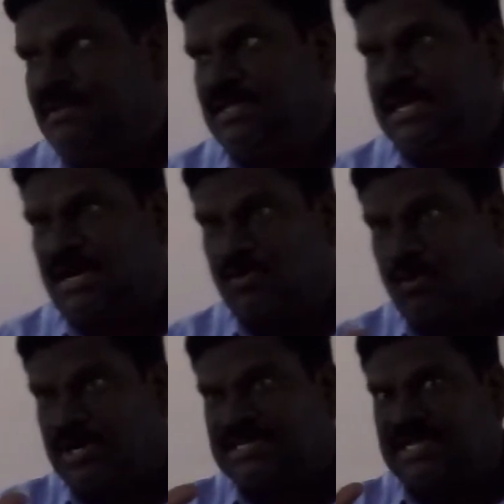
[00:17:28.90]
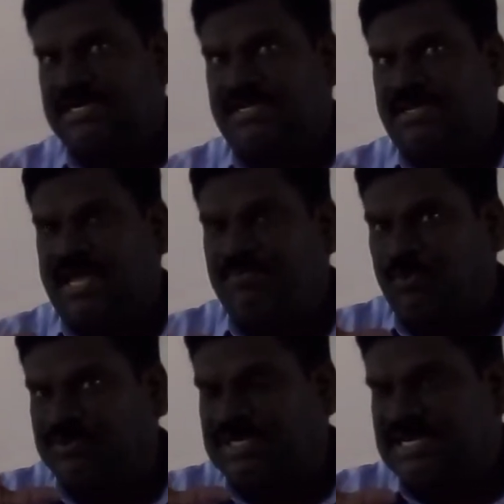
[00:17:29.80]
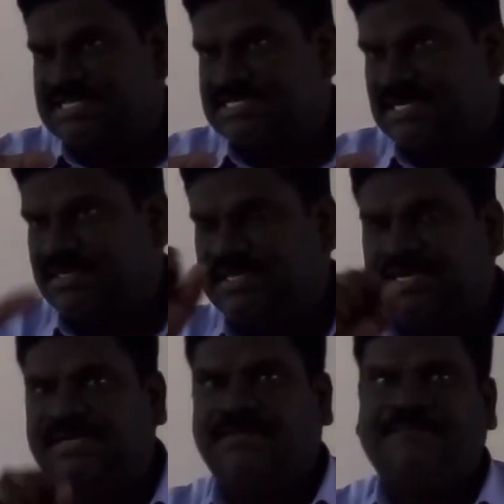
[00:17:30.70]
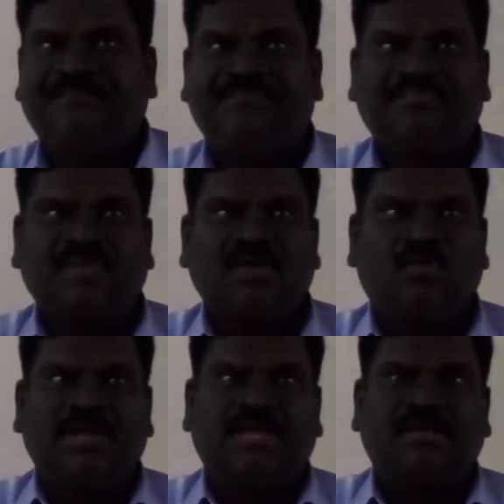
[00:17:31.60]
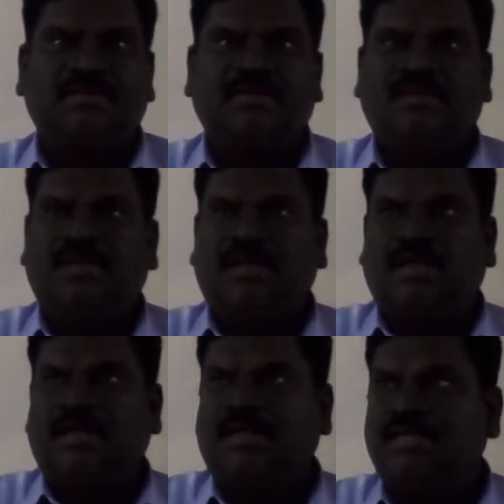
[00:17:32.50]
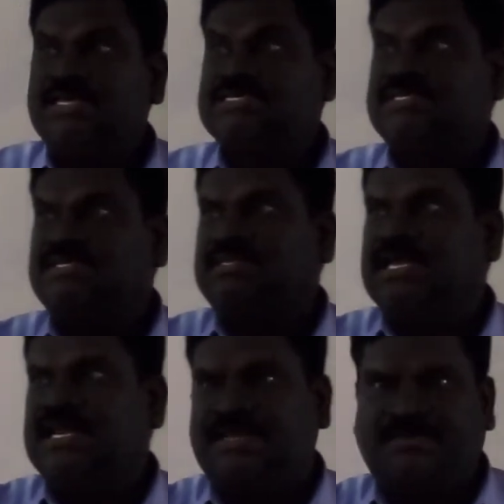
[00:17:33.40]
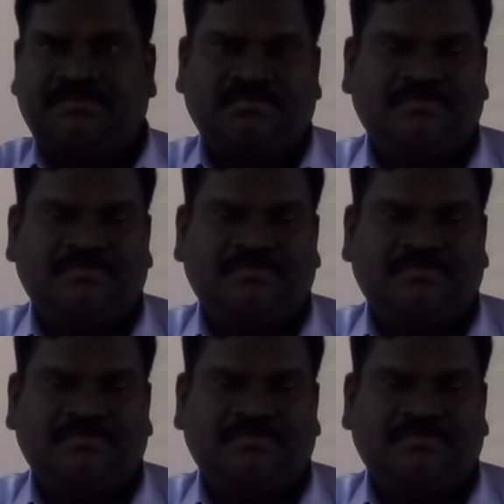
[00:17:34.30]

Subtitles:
he concluded that, hypothetically said that, okay, his theory.